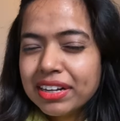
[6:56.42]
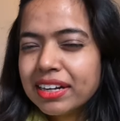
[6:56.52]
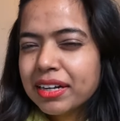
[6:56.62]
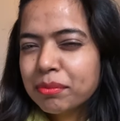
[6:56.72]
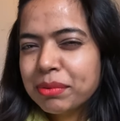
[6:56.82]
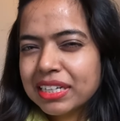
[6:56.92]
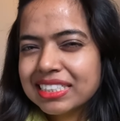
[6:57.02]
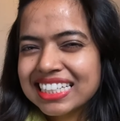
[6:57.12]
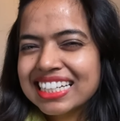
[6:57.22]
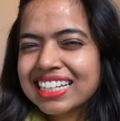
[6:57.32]
Winter
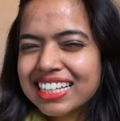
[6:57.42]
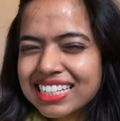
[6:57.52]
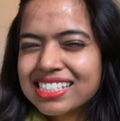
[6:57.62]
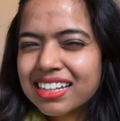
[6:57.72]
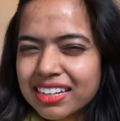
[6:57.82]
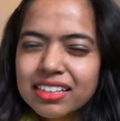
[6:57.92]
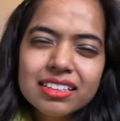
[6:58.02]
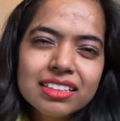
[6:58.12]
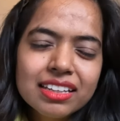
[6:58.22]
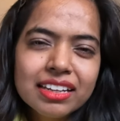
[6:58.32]
depression is a
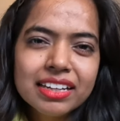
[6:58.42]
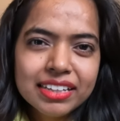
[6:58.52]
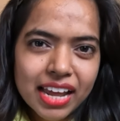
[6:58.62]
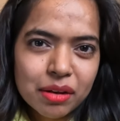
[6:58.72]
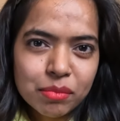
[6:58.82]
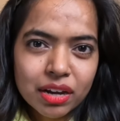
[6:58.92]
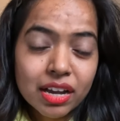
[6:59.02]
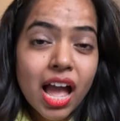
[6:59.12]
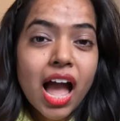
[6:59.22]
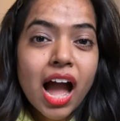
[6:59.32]
real thing in Denmark.
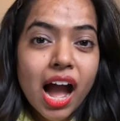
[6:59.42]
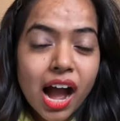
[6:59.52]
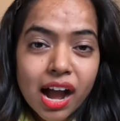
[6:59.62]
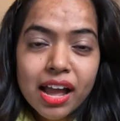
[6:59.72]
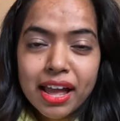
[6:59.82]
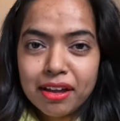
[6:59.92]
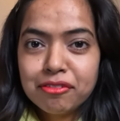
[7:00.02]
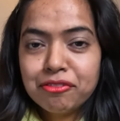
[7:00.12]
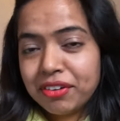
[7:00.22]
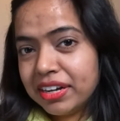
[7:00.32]
I
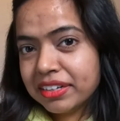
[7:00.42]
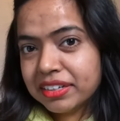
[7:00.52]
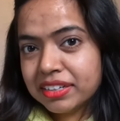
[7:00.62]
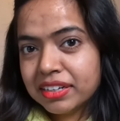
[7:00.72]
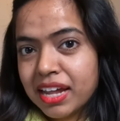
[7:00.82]
have felt it.